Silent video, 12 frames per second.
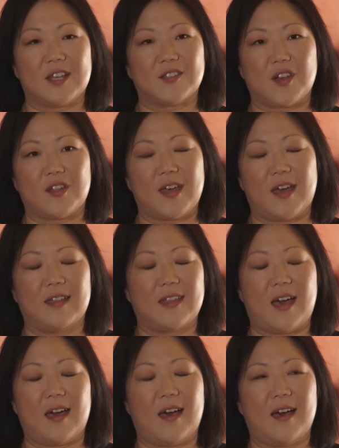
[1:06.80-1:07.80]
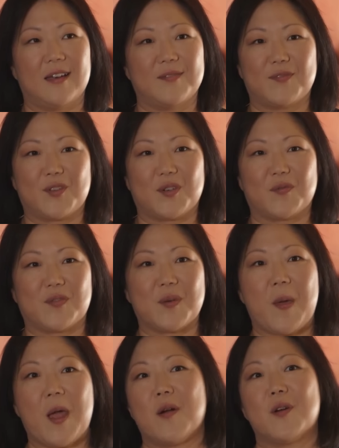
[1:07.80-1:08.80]
things on that sort of the
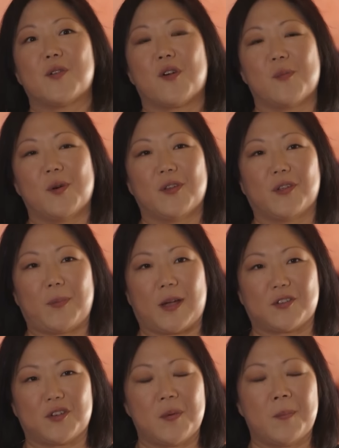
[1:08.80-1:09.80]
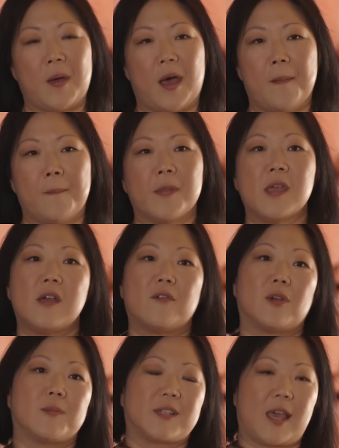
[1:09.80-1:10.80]
paranormal spectrum,
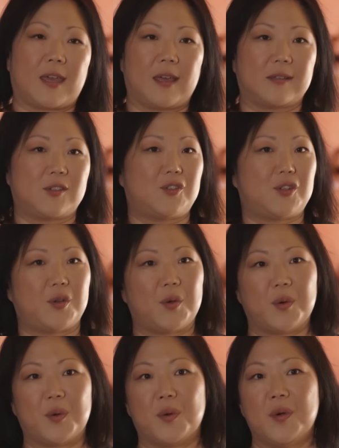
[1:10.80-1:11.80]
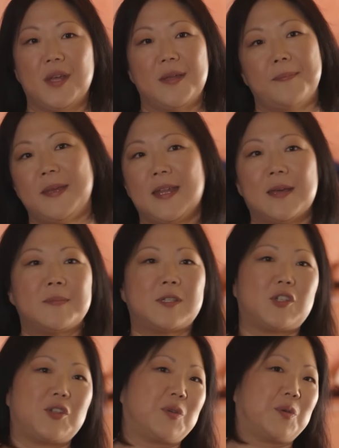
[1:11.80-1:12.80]
from psychics to
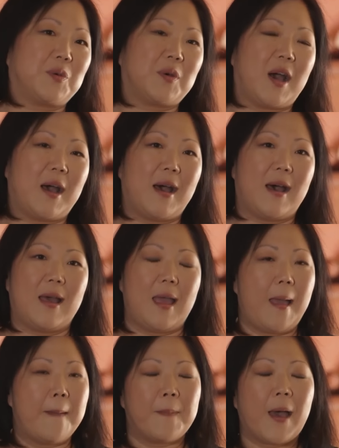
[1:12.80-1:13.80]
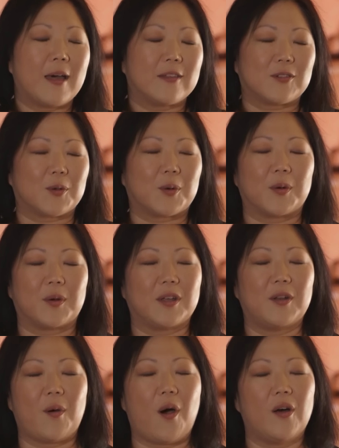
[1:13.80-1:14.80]
mediums to empaths, or,
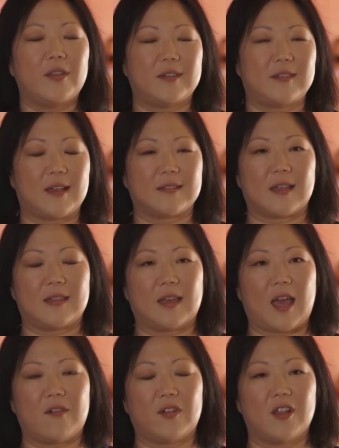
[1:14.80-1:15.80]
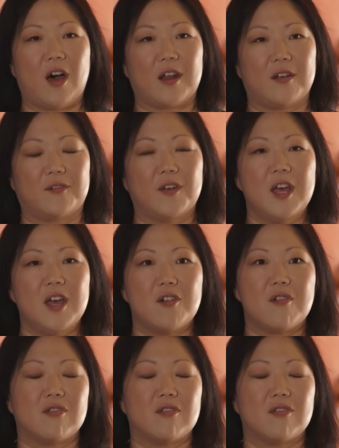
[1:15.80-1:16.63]
you know, all these things I think have a lot of